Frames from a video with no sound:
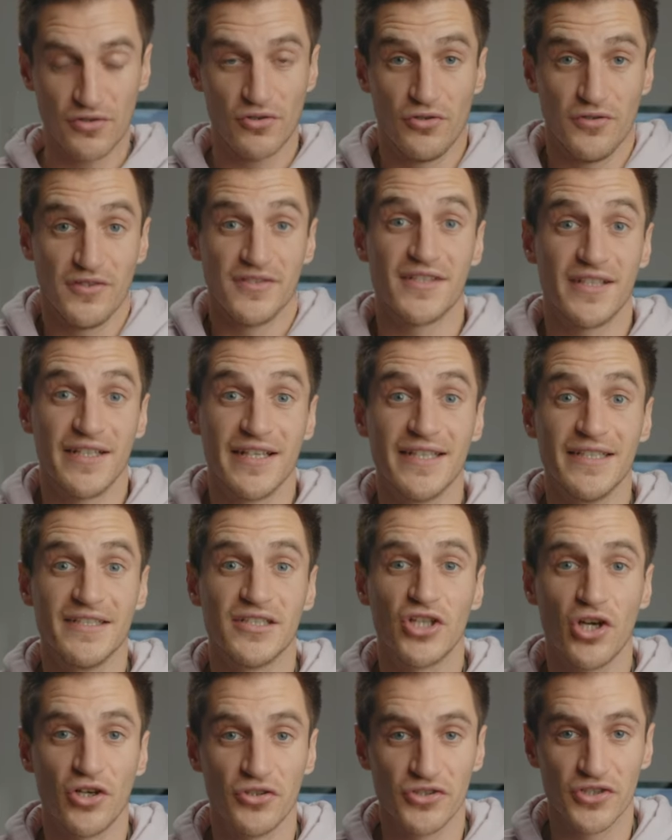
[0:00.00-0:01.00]
or is at
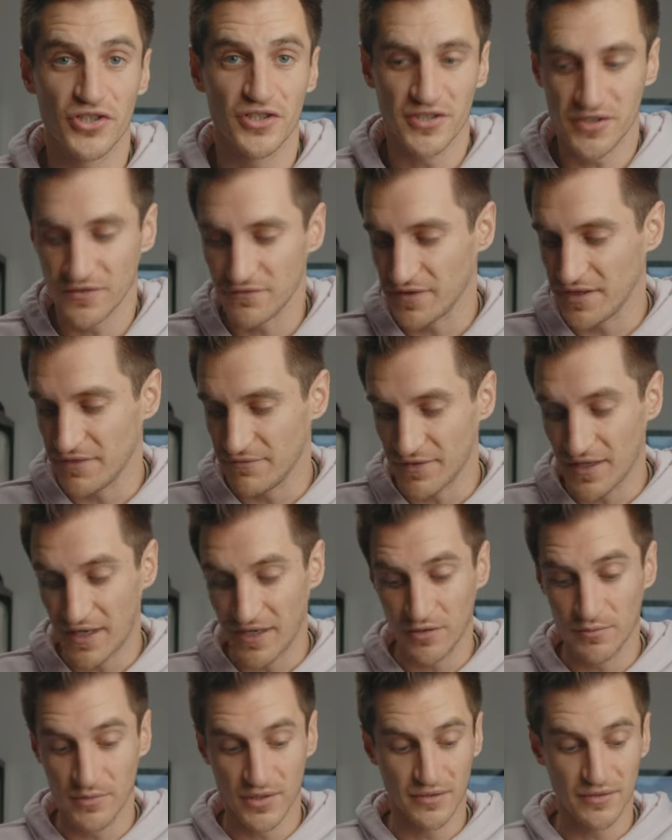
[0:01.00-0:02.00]
least conscious of the
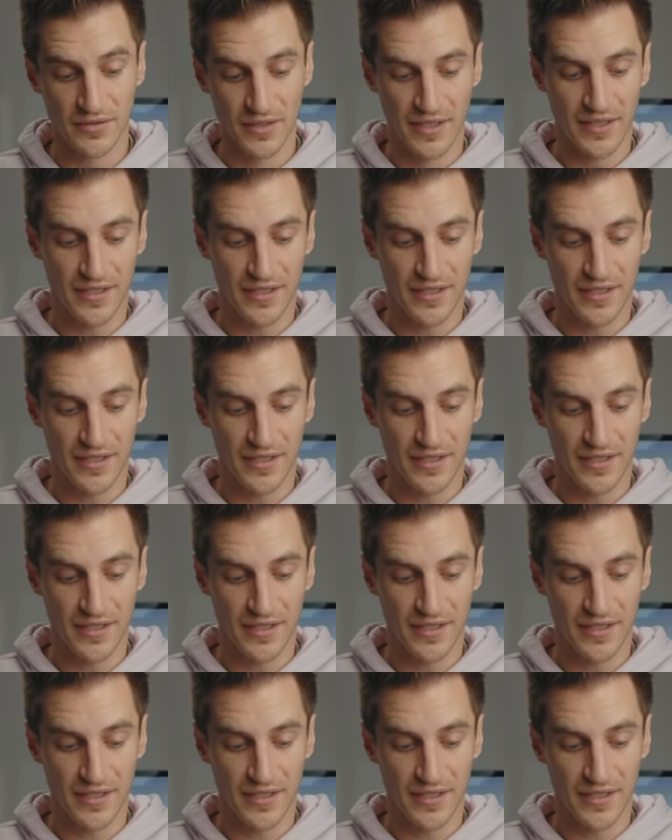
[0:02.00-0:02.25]
environment,